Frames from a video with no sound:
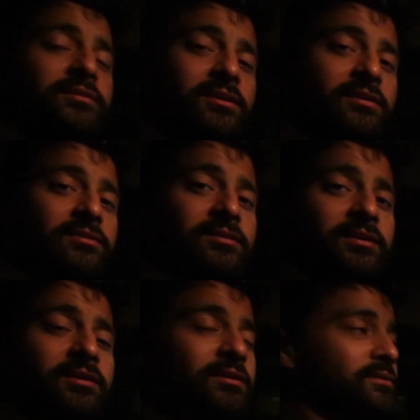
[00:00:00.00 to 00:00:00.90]
and
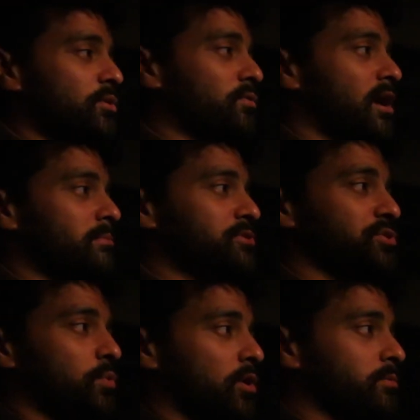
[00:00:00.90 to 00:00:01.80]
uh, go grab a
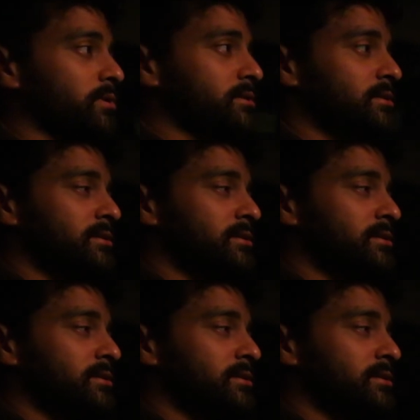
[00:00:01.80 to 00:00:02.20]
shawarma,